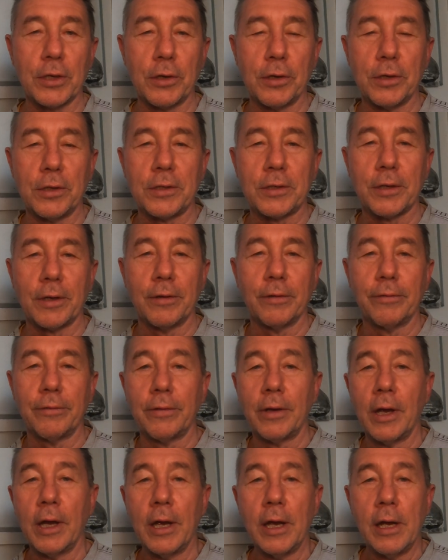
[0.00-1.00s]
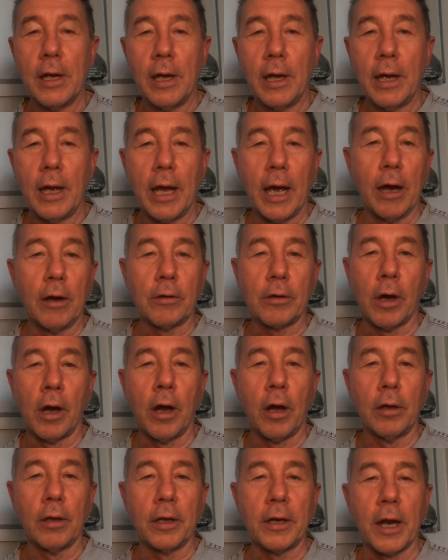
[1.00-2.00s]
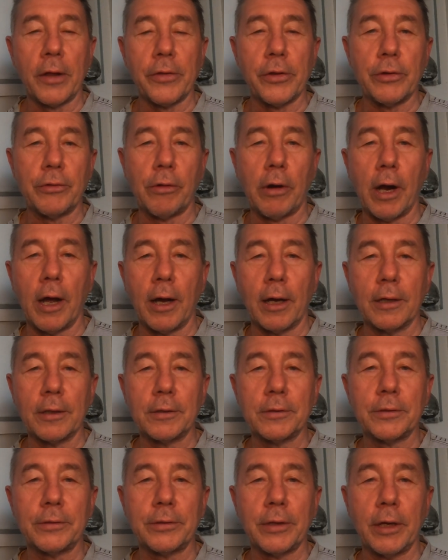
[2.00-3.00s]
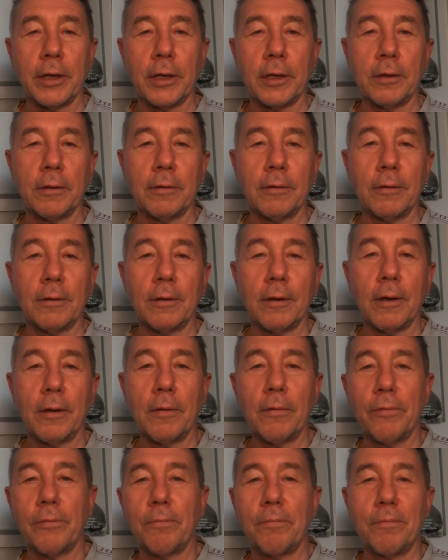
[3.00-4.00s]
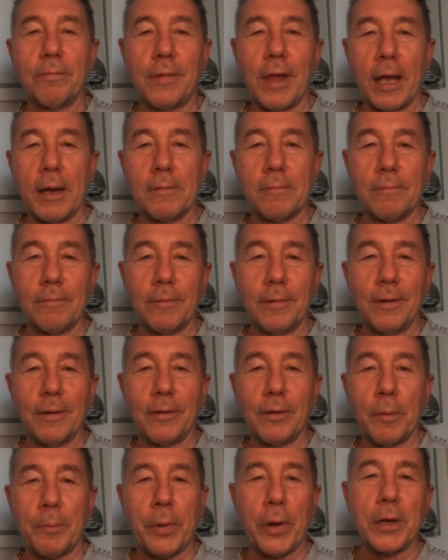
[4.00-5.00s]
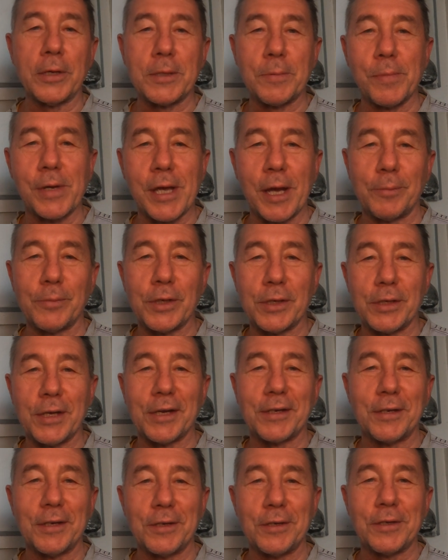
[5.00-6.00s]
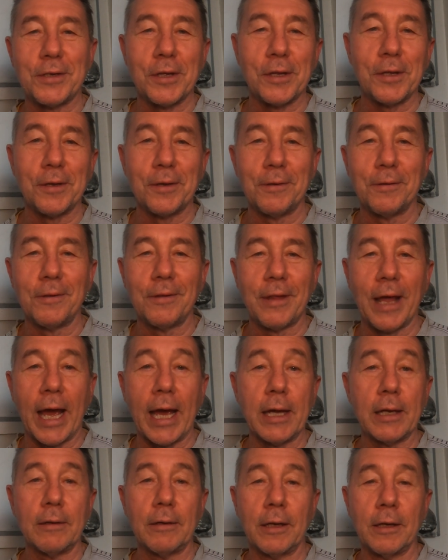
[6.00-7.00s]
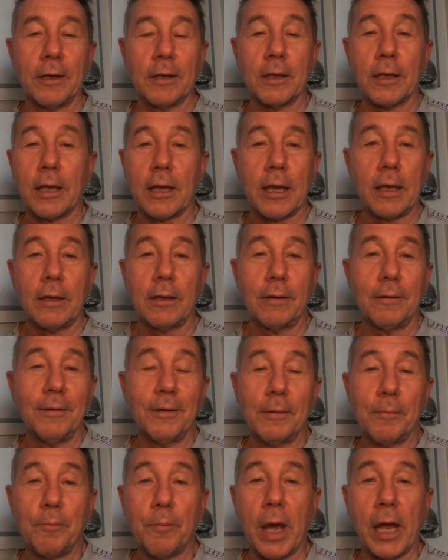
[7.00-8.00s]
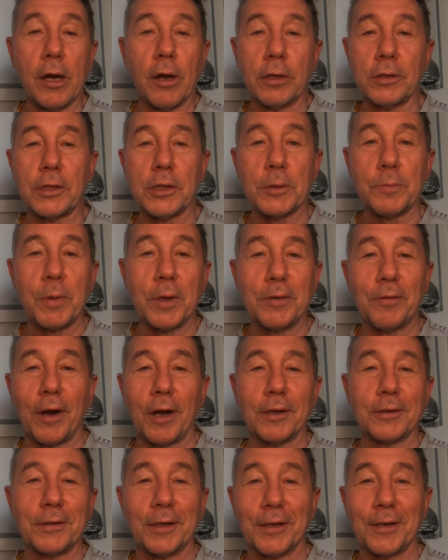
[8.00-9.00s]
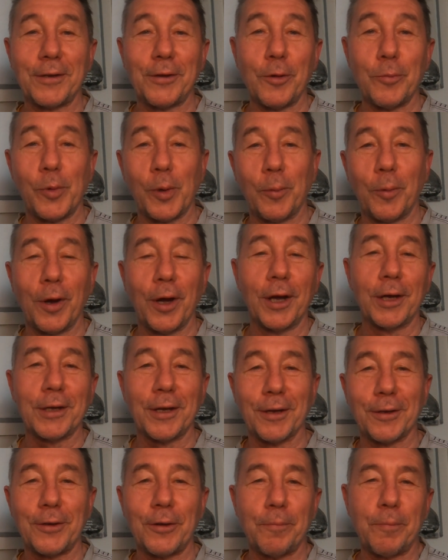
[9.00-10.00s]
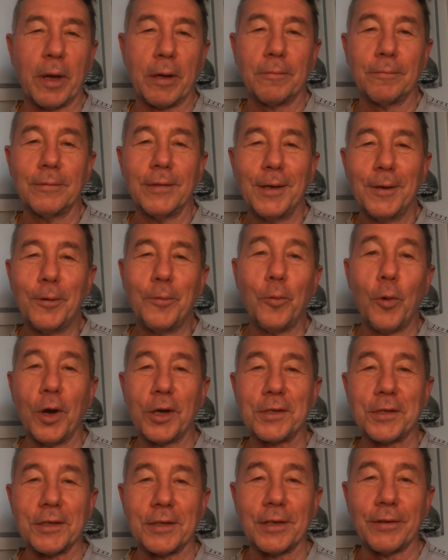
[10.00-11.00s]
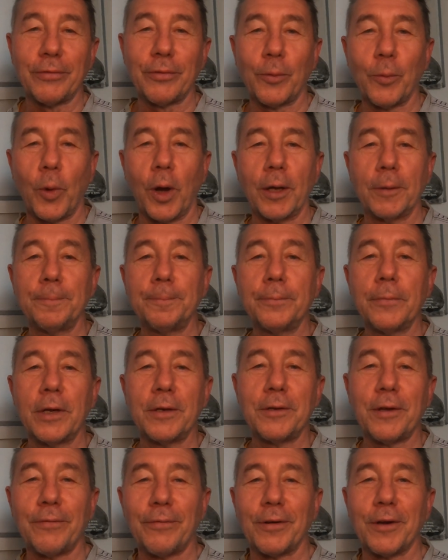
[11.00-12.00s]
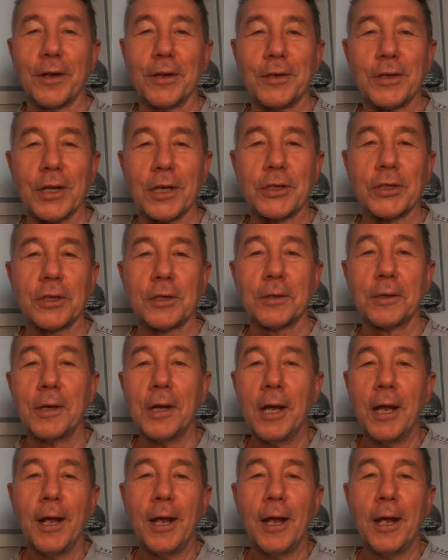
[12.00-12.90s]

use of alcohol and other drugs, and then the person becomes addicted to that, and it may not just be drugs, it could be work, but work's a different one, a different addiction.